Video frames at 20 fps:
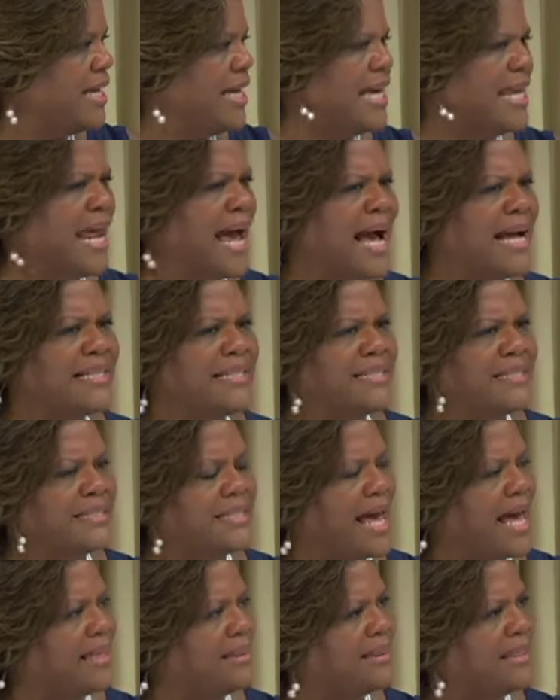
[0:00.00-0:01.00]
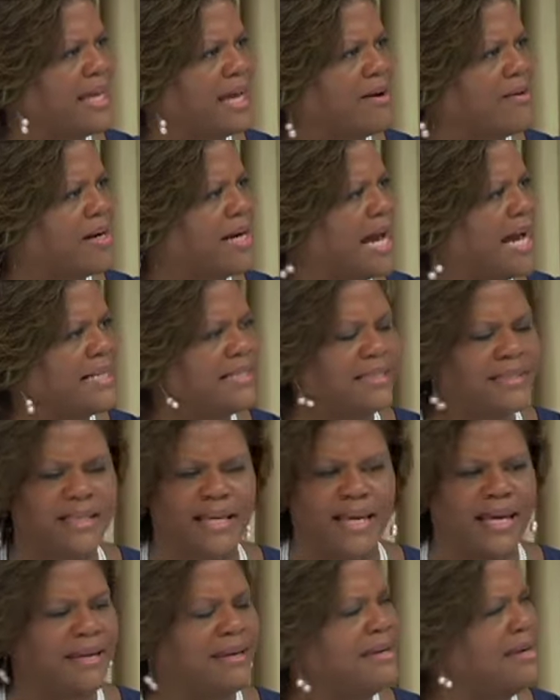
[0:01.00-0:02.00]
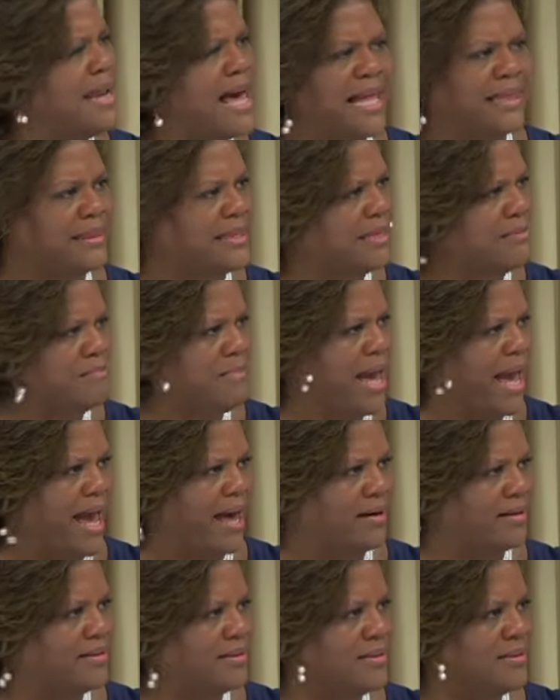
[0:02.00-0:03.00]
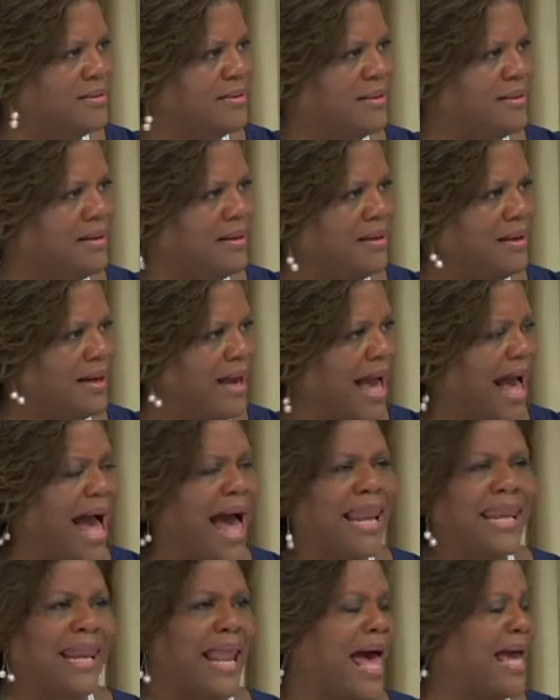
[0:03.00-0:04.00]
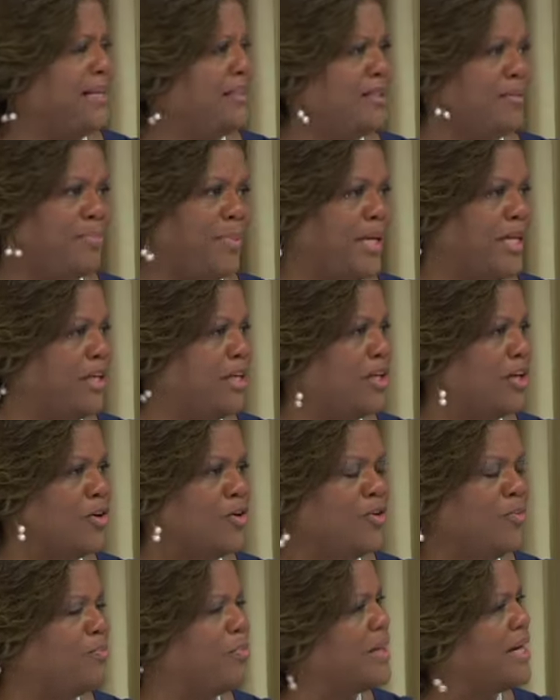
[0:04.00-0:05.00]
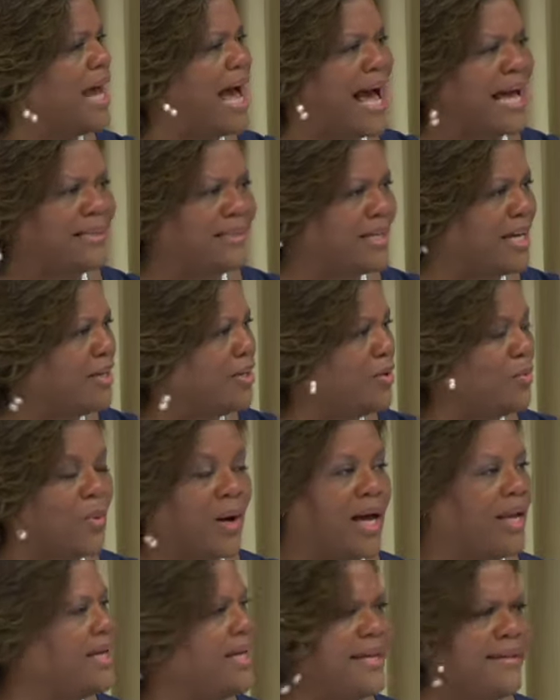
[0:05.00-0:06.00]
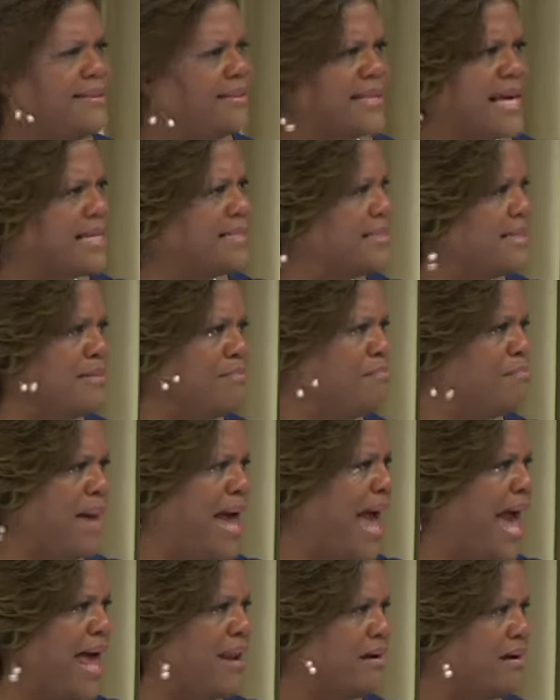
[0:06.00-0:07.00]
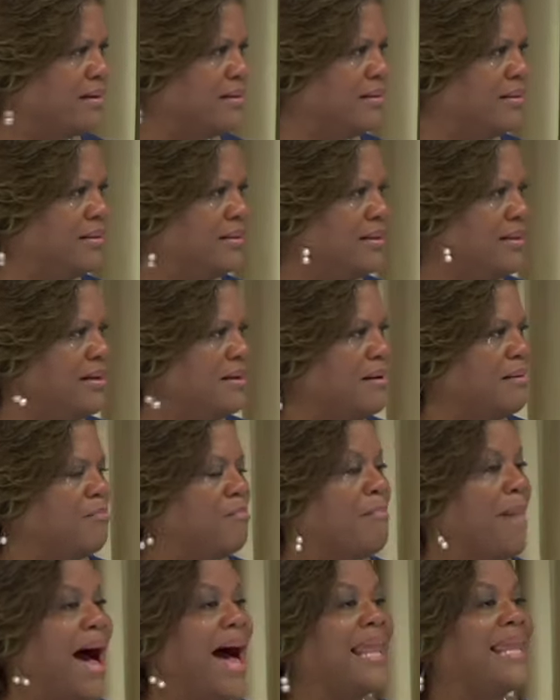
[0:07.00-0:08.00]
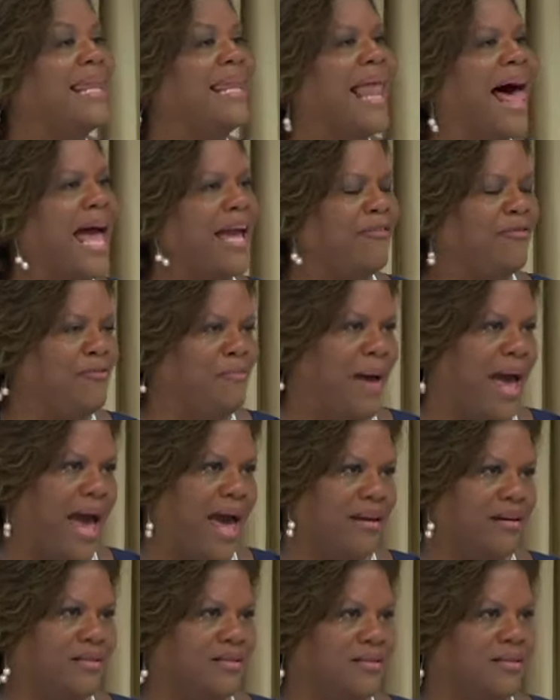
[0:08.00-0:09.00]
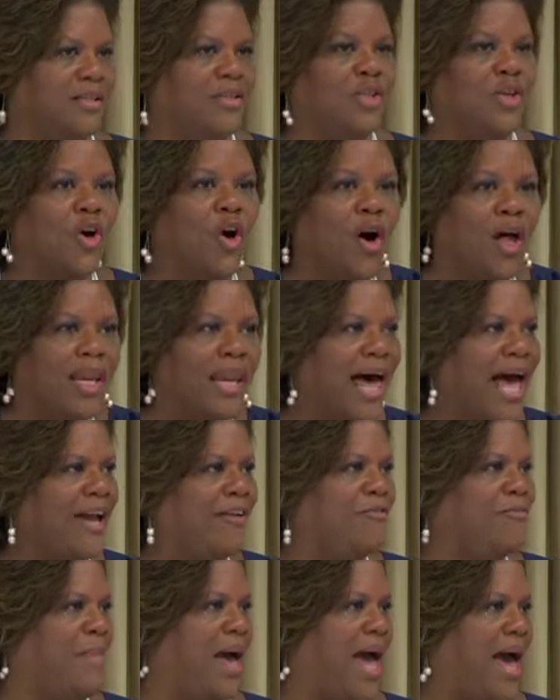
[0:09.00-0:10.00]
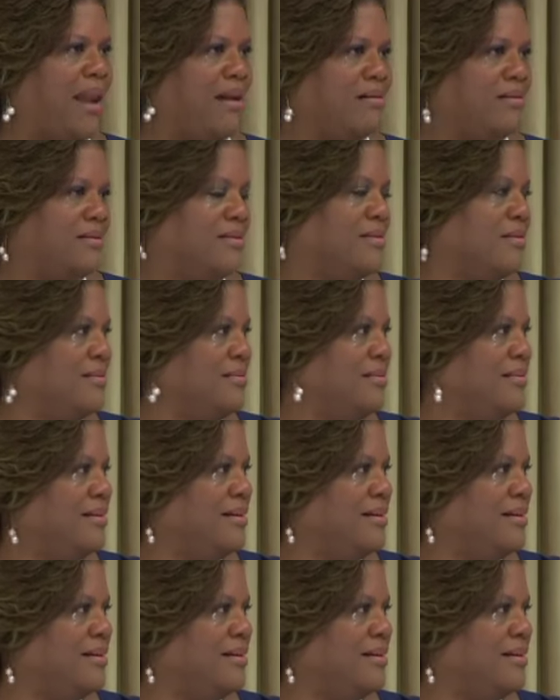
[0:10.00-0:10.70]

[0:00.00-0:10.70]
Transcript: And I sat there and I said, nothing matters. I like to be cute, but I tell you what, it doesn't matter. My life matters. Your life matters.